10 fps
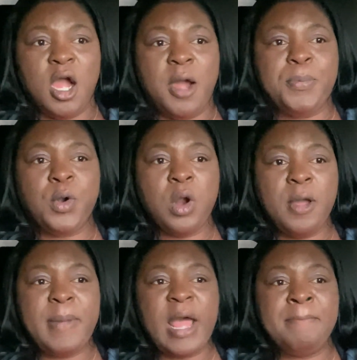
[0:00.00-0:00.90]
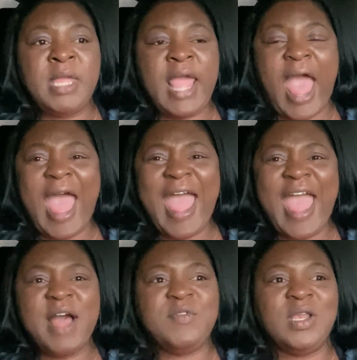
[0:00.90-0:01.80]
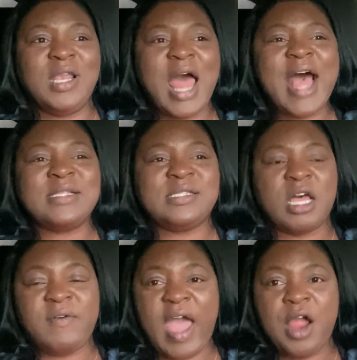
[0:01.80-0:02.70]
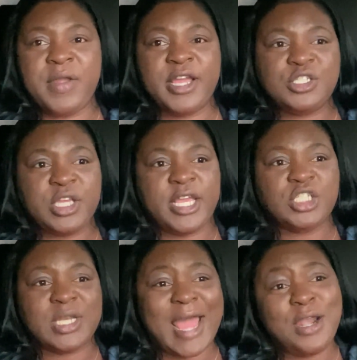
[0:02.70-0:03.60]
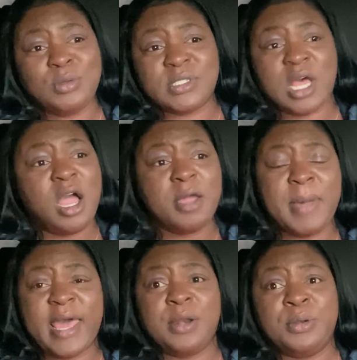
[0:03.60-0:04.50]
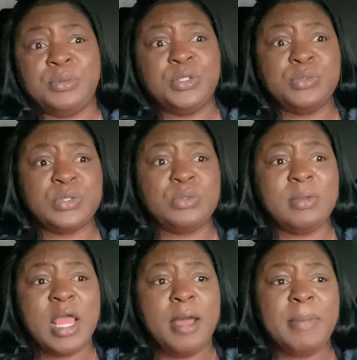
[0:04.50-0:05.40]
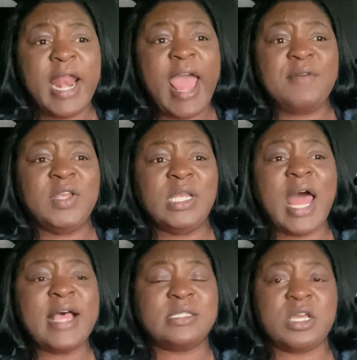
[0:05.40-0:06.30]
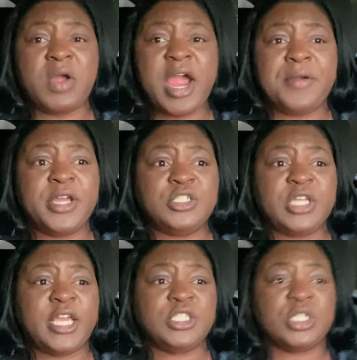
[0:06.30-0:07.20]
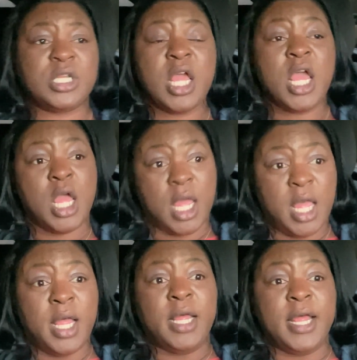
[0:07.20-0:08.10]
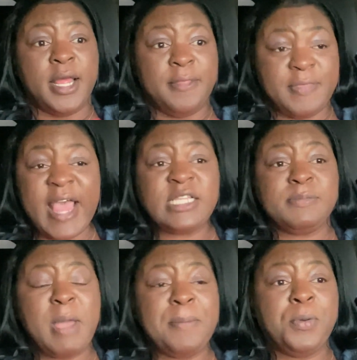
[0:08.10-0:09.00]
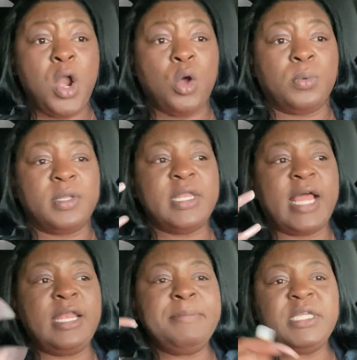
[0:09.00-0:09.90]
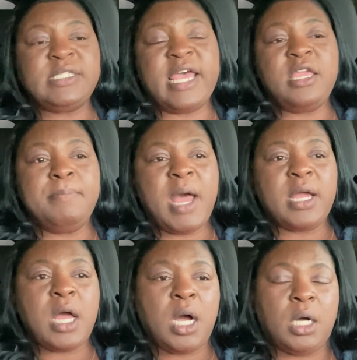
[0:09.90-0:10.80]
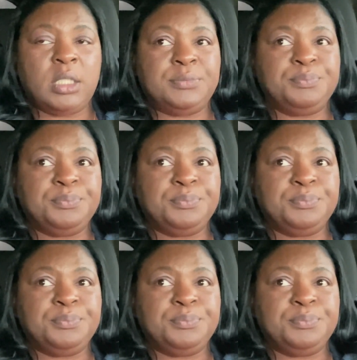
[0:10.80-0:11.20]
Pro about me, I have lots of higher education. I don't talk about it on YouTube, but I have lots of higher education. That's my pro. Now let me tell you my con.